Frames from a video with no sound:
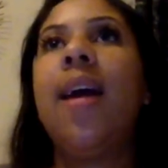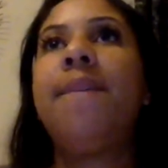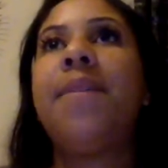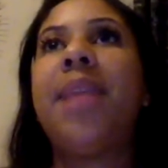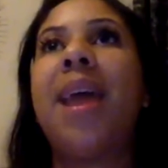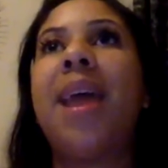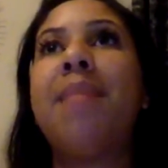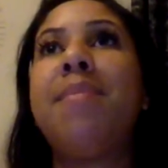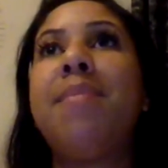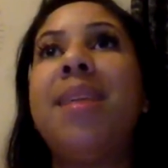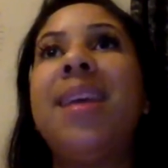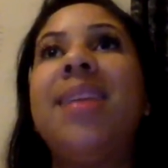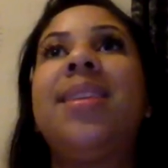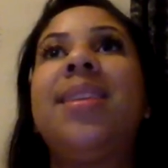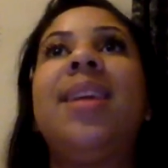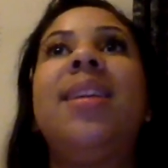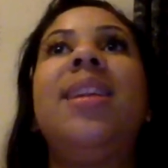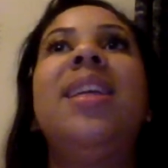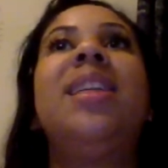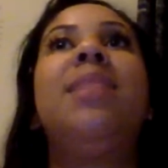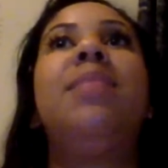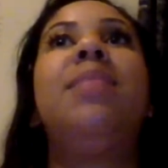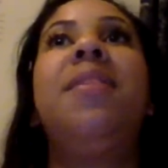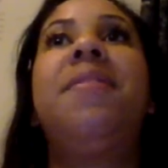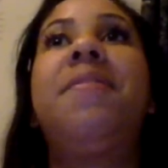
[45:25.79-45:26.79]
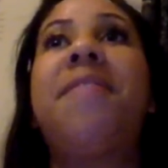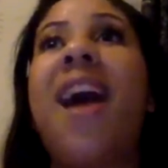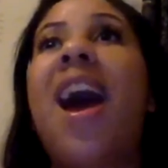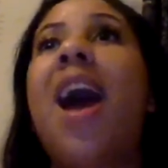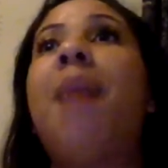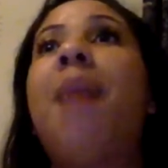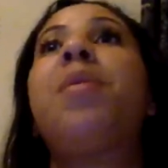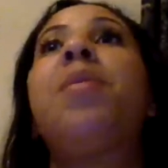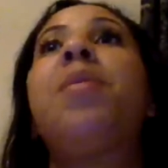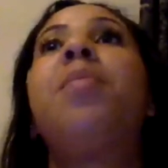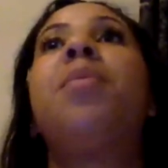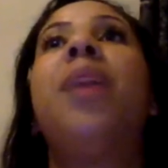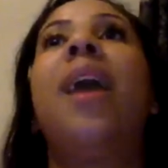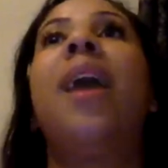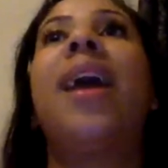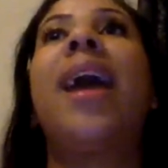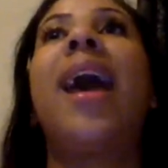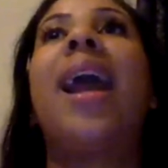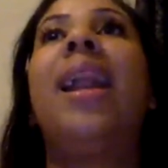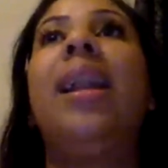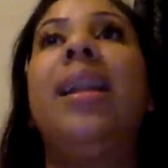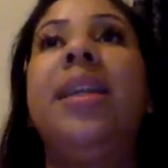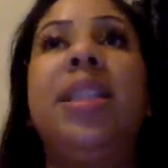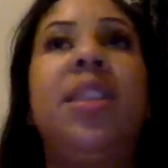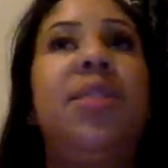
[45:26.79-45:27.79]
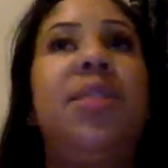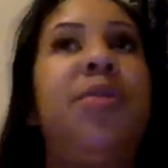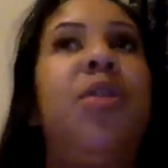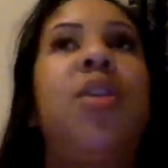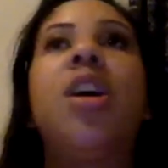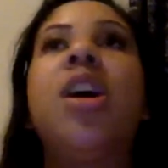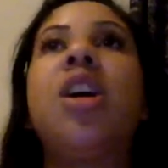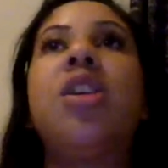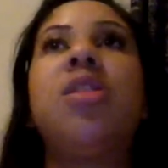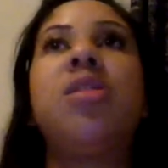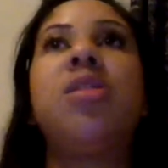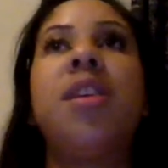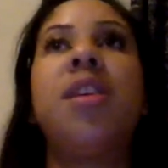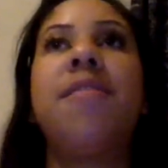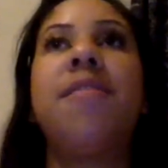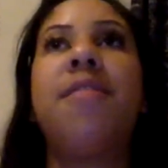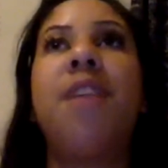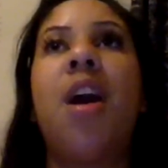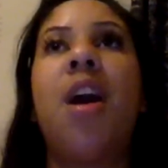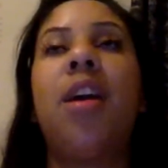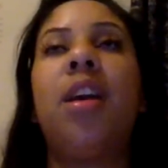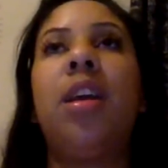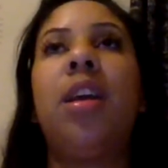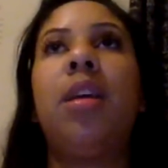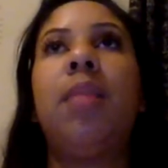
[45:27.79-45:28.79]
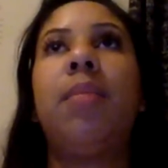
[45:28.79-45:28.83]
That means I need to be five people that got at least 400 in volume.